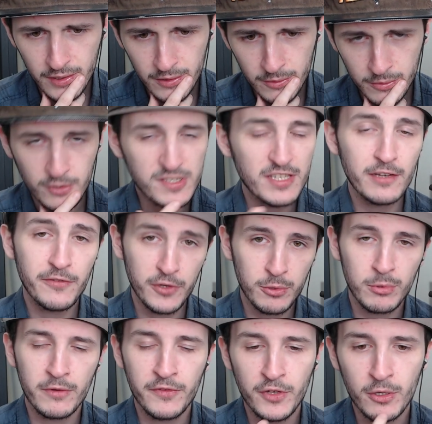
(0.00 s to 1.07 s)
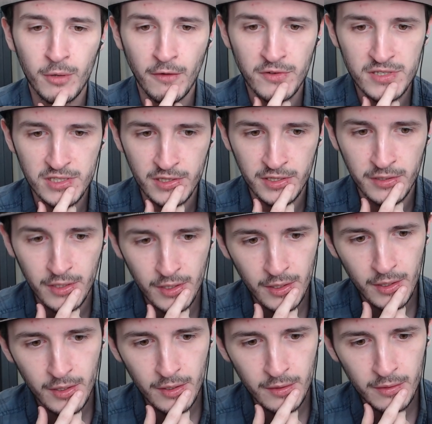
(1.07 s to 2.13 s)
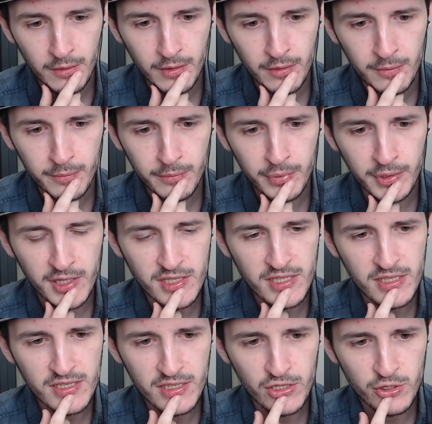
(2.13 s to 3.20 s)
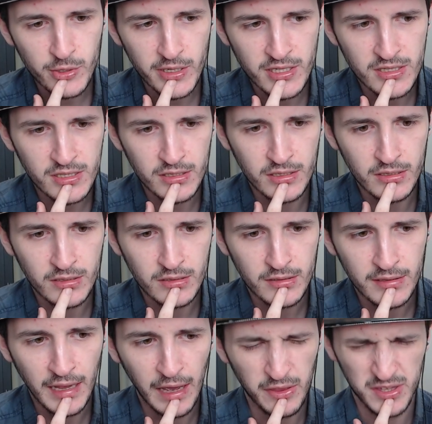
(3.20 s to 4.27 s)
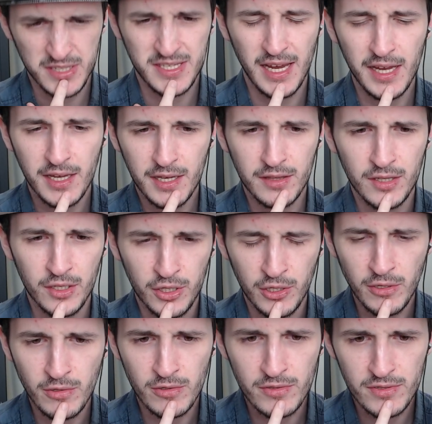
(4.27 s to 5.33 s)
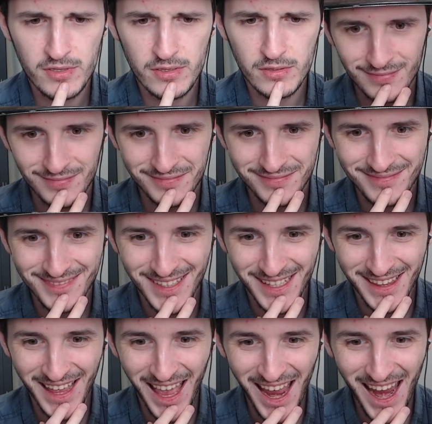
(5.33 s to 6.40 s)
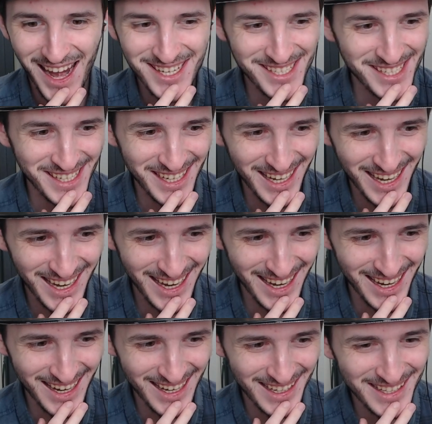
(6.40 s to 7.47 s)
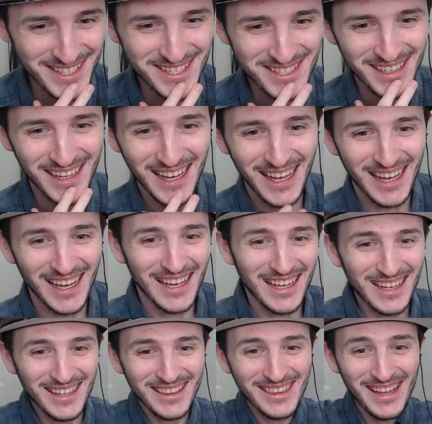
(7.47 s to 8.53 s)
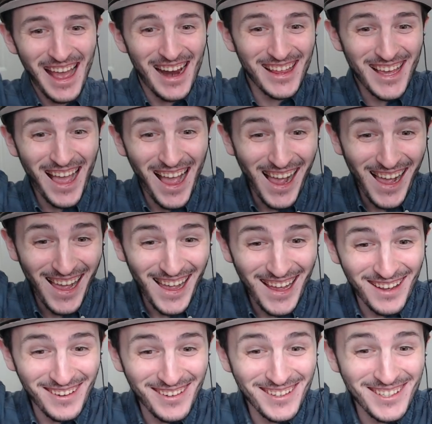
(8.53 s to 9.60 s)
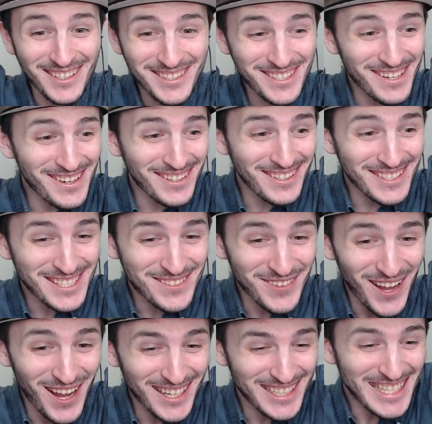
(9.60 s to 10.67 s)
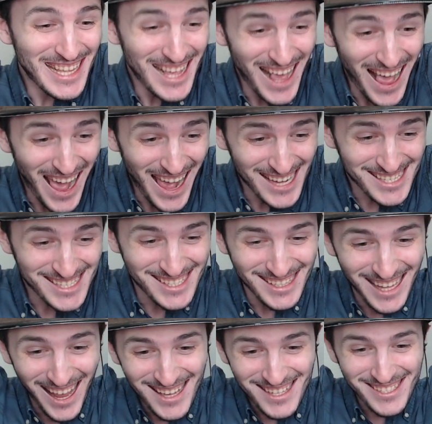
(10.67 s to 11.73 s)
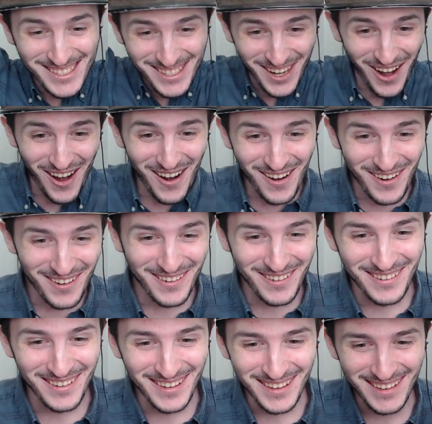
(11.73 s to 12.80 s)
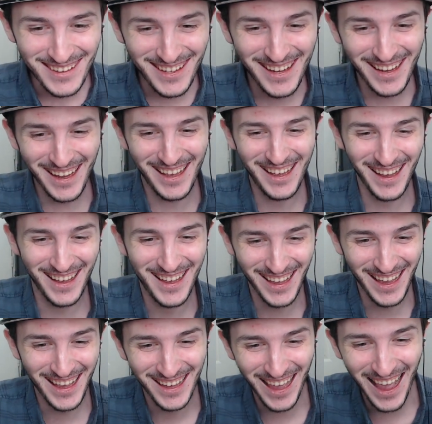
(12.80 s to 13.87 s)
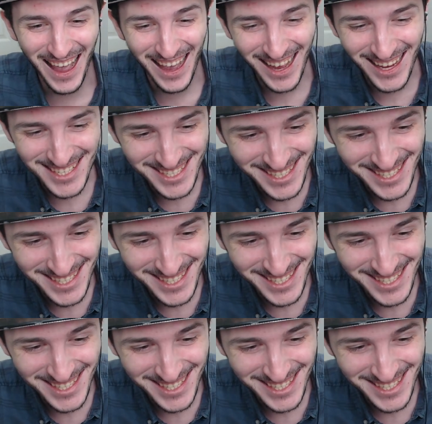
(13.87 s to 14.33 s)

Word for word: We'll see for the review, obviously. But this is interesting, how they're taking the news. There she is! Nerio Uterosmak! Yes! Let's go! Yes!